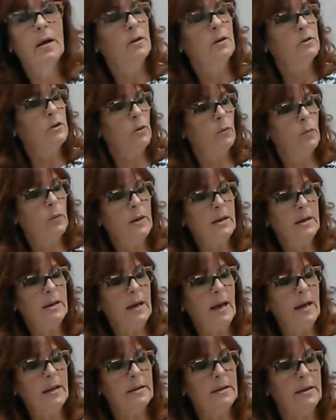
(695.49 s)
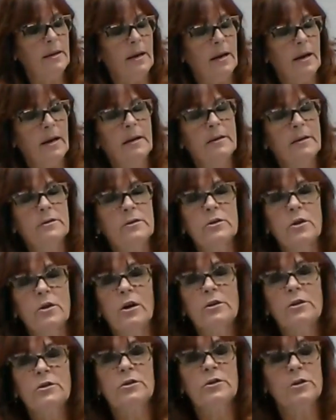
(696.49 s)
So we get there, it
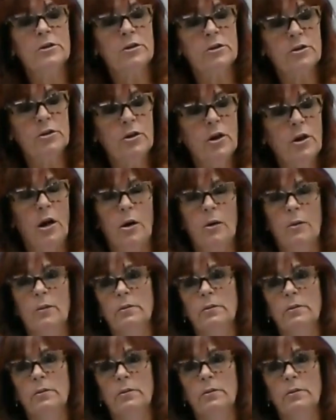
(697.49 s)
starts to snow.